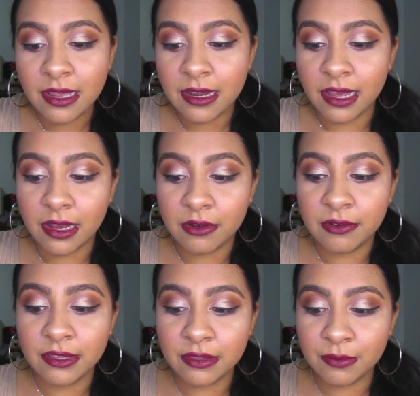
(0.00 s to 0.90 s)

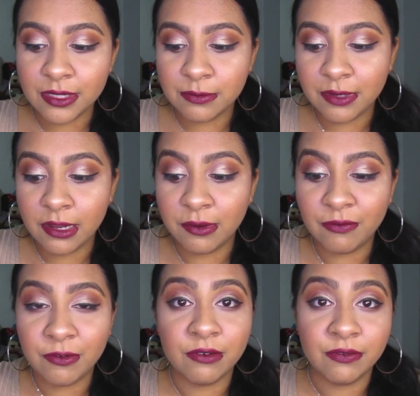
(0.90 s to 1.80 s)
Now, the reason why I
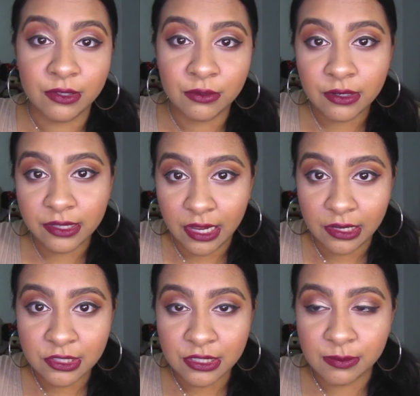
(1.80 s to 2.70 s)
went for a velour
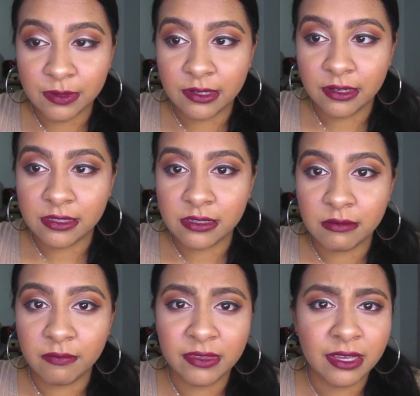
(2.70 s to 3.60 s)
lash is because
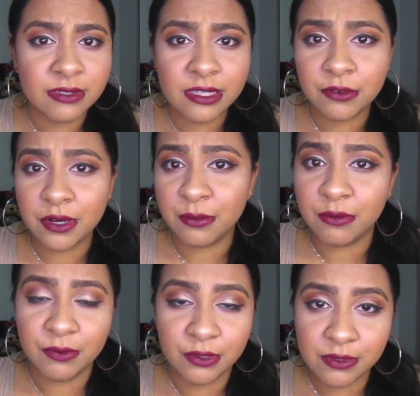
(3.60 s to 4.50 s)
I've seen great
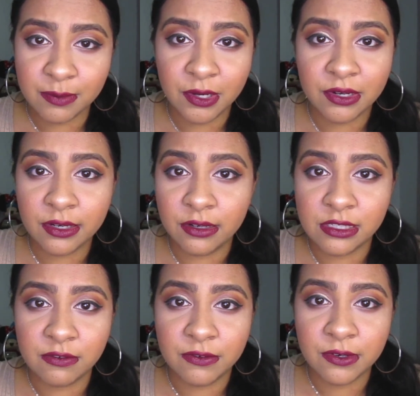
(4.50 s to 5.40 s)
reviews about it on
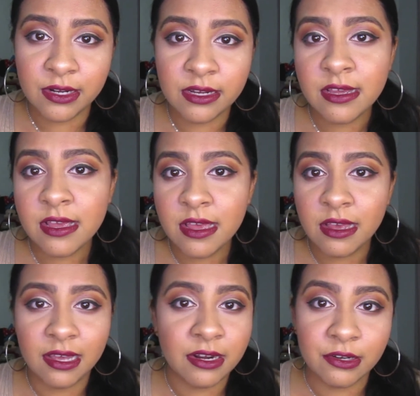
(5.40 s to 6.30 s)
Sephora
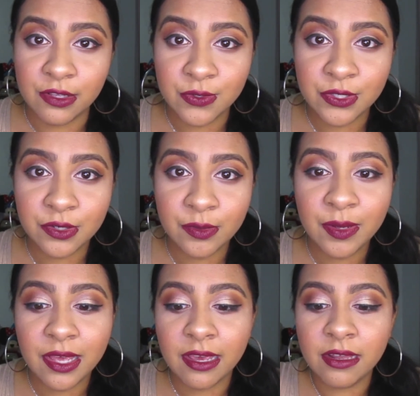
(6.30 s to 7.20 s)
and on
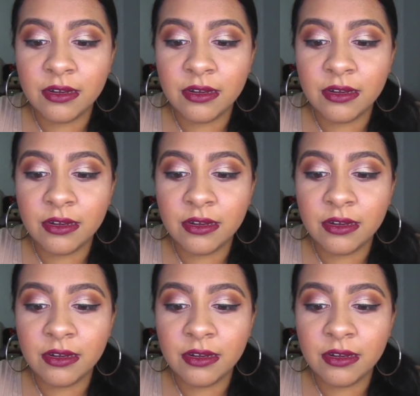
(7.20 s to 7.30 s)
YouTube, and